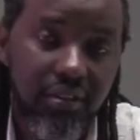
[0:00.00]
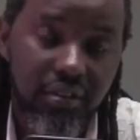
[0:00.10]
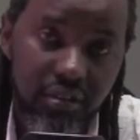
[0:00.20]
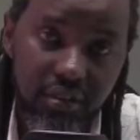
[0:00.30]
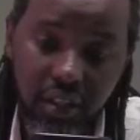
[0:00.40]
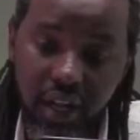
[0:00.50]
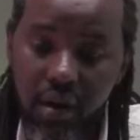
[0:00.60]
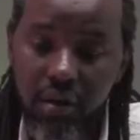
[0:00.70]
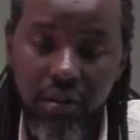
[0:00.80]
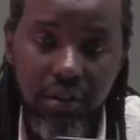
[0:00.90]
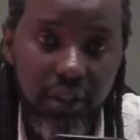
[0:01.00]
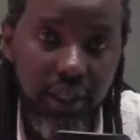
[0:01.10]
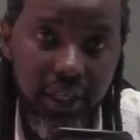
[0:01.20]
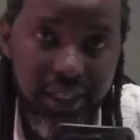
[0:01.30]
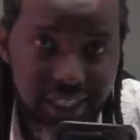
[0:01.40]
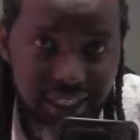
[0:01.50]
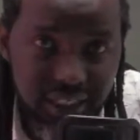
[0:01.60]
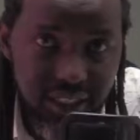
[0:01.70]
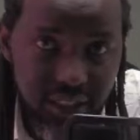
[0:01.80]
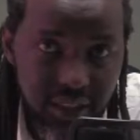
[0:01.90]
Now, in case,
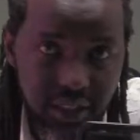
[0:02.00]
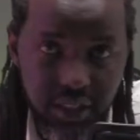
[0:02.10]
because